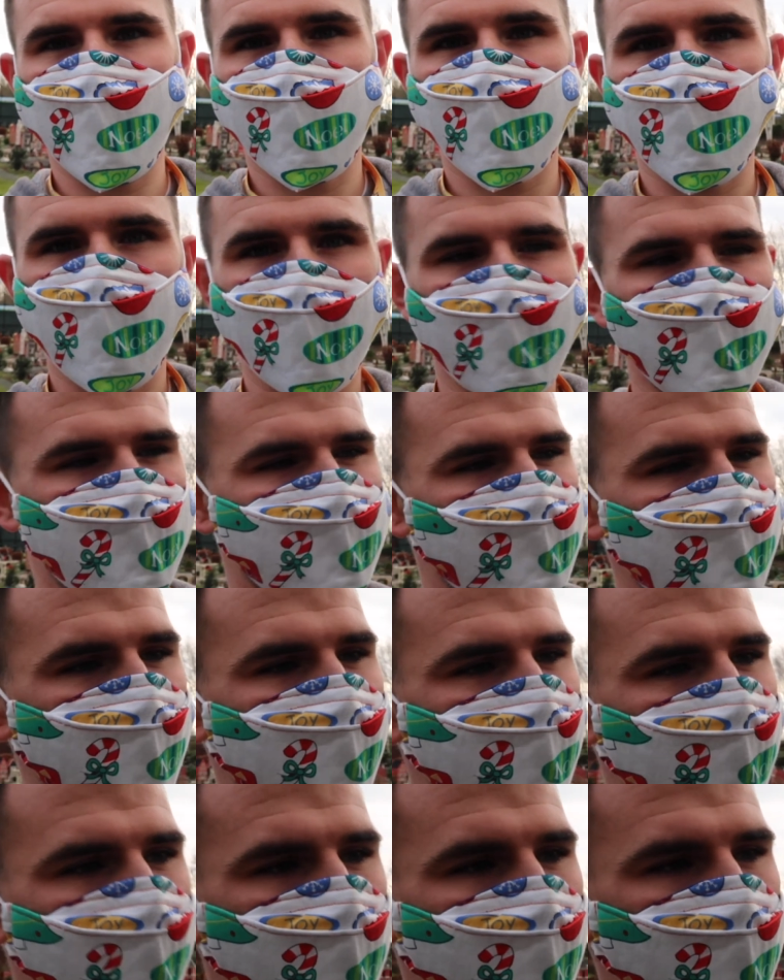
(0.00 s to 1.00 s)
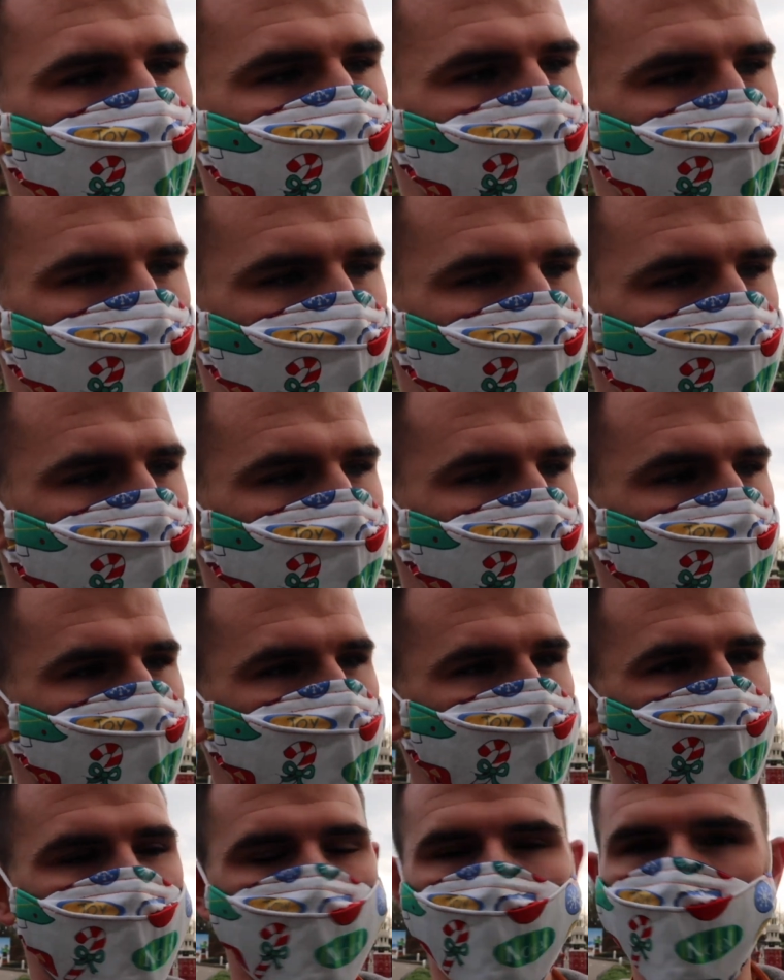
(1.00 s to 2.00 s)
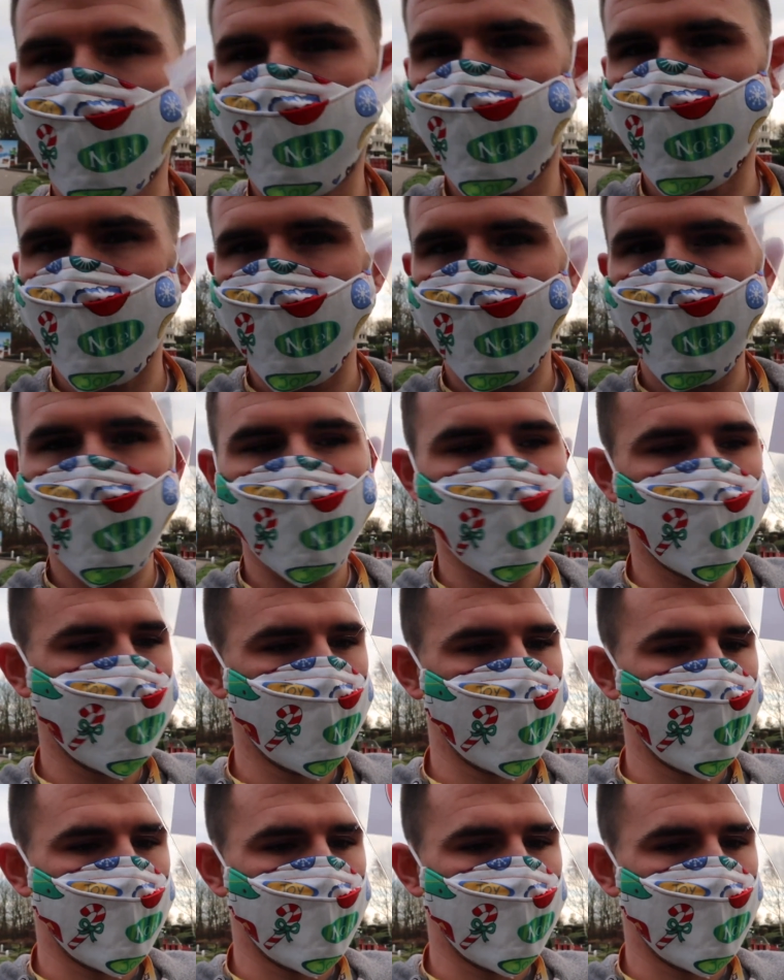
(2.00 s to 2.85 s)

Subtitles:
this makes a little, like a train.